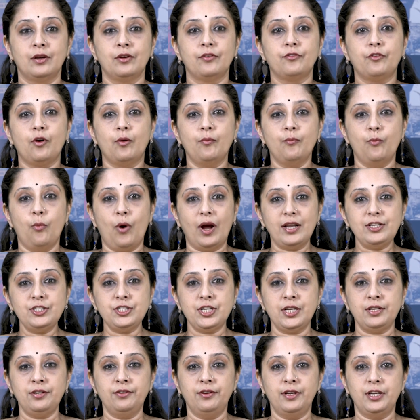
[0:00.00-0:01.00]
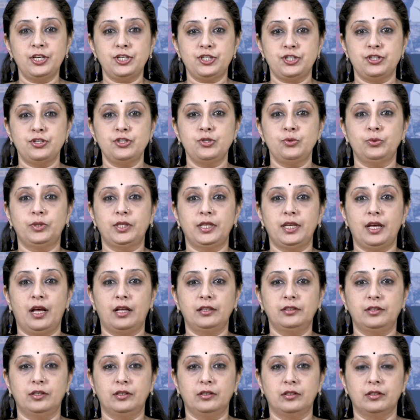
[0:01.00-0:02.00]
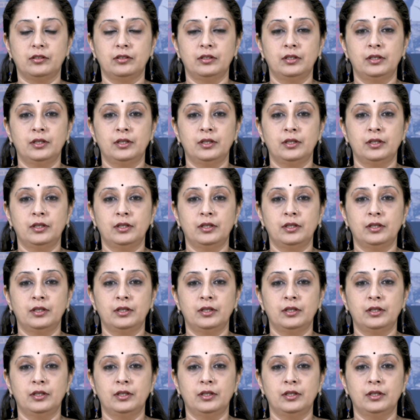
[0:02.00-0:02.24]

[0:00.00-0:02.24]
from one generation to the other